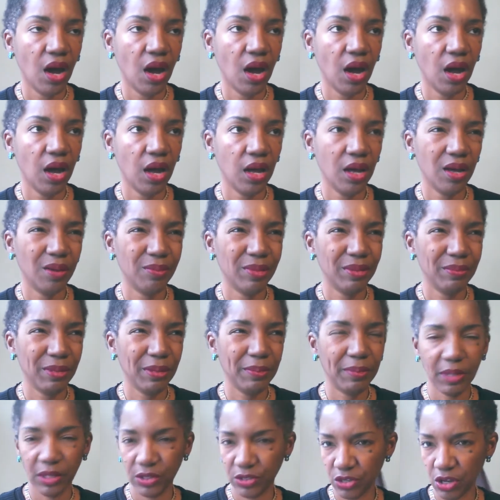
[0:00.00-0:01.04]
Um, and
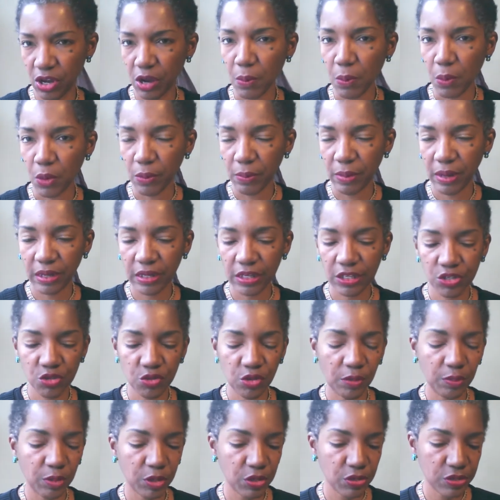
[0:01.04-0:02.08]
maybe I'll talk more about each
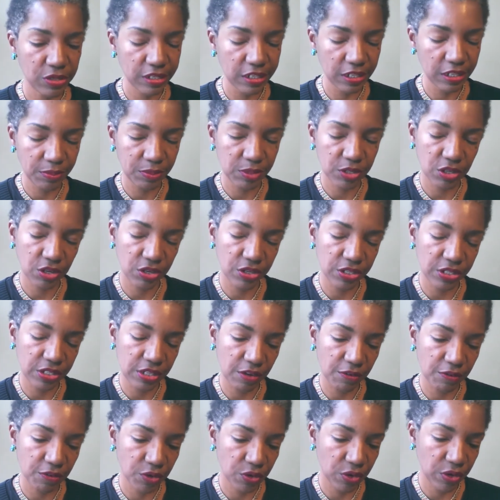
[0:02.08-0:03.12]
one, but your sleep starts
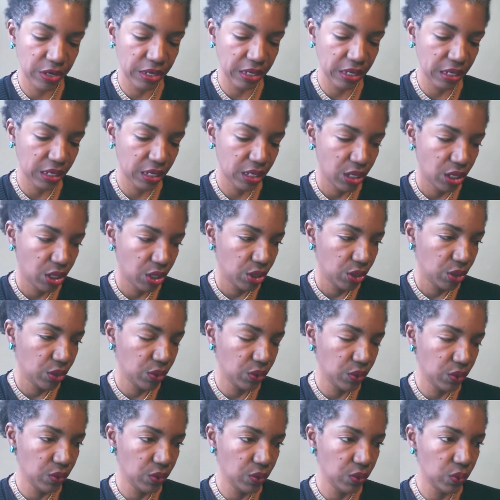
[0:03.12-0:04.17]
suffering.
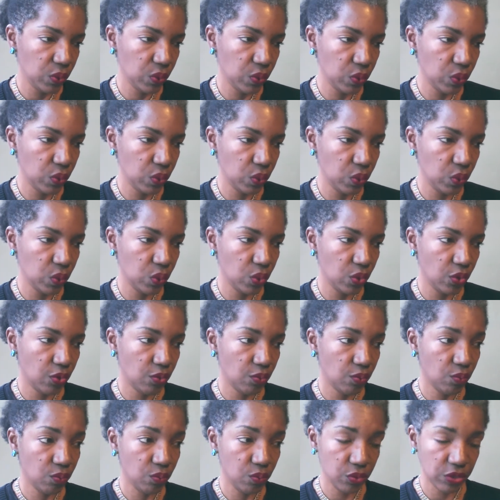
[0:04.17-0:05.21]
You
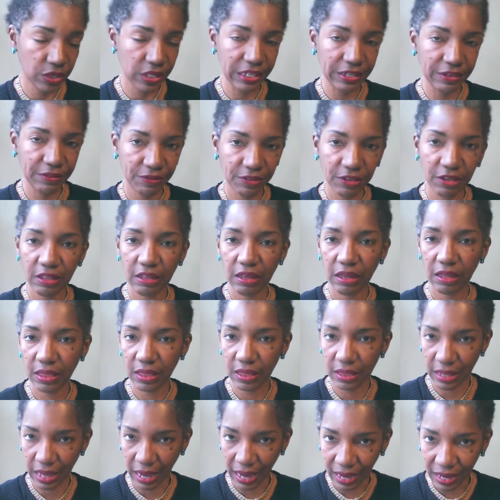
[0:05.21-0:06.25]
really feel a
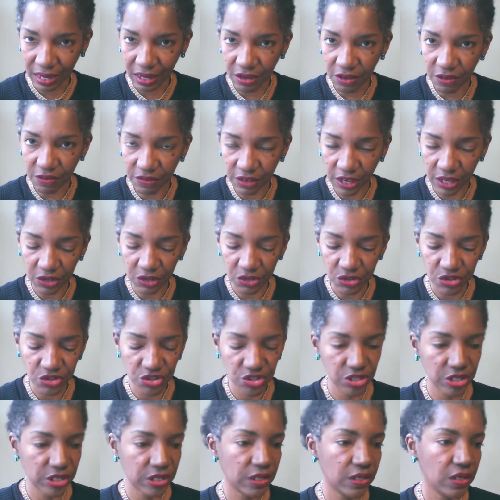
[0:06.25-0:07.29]
lack of
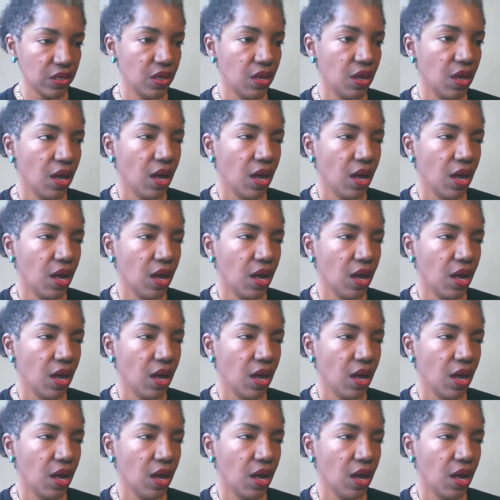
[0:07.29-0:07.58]
energy.